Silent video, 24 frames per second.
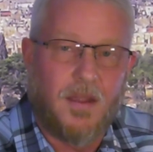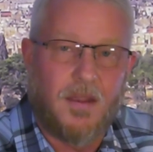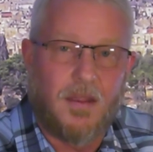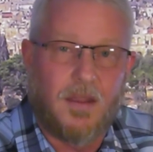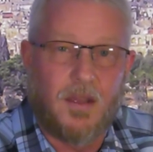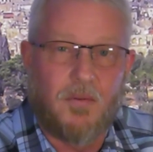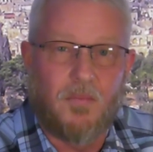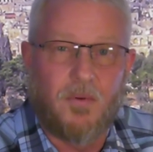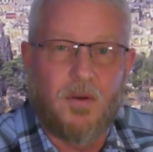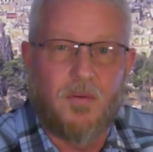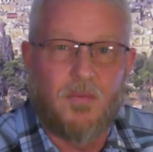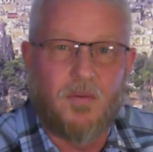
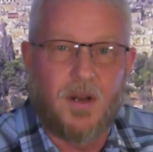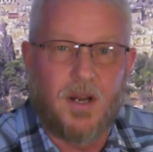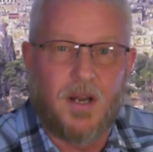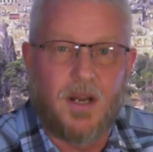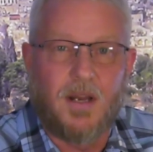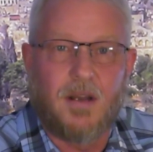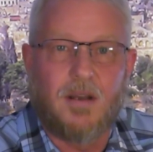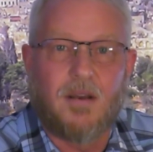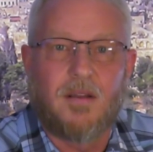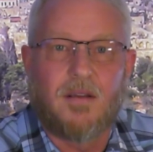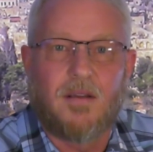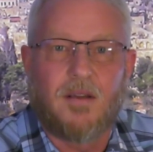Then we
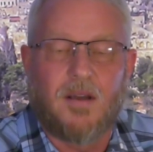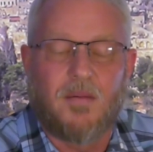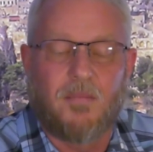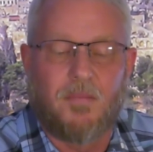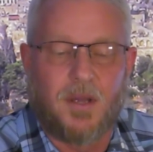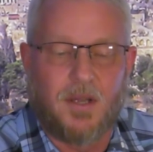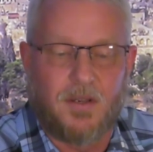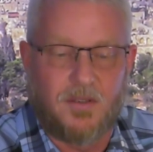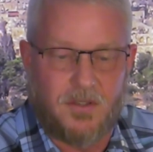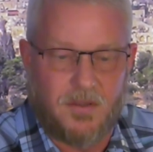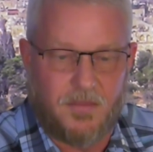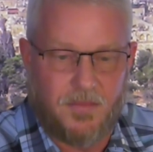read of
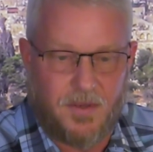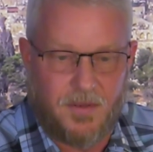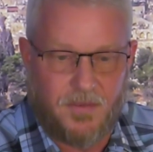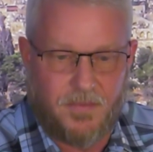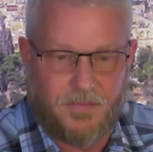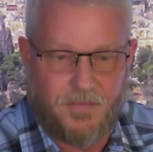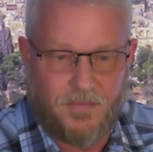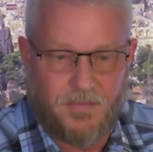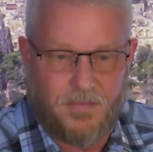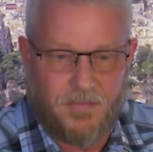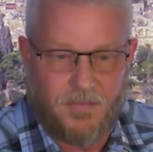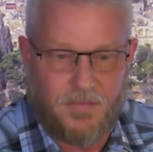Benjamin
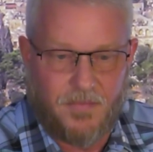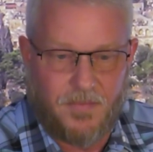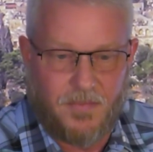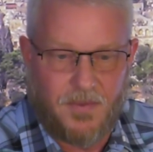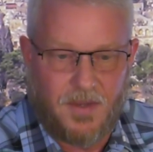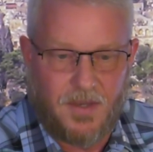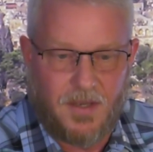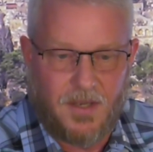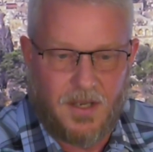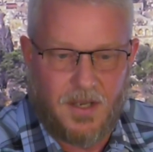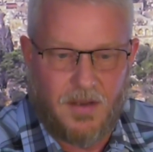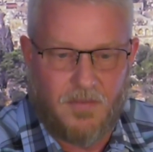
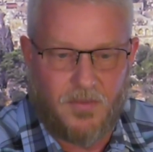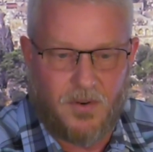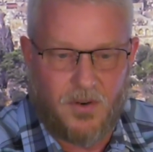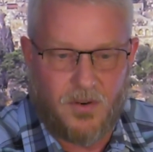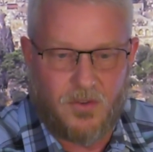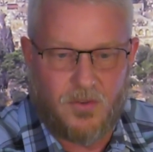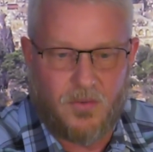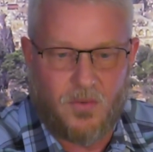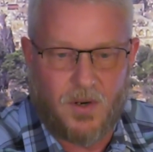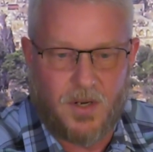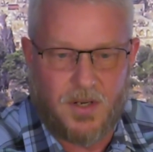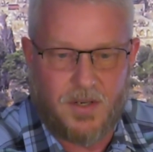in
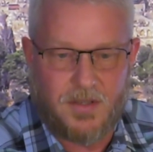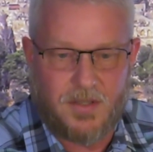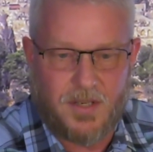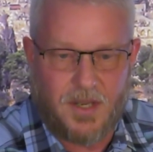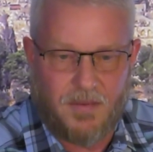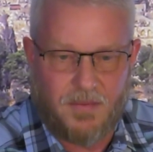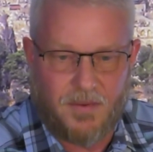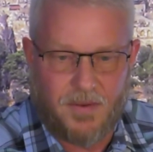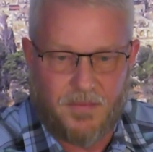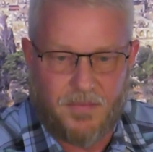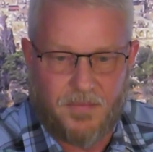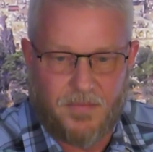verse
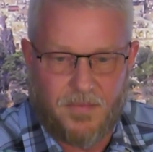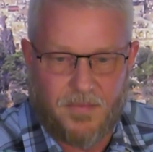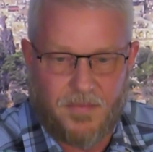27.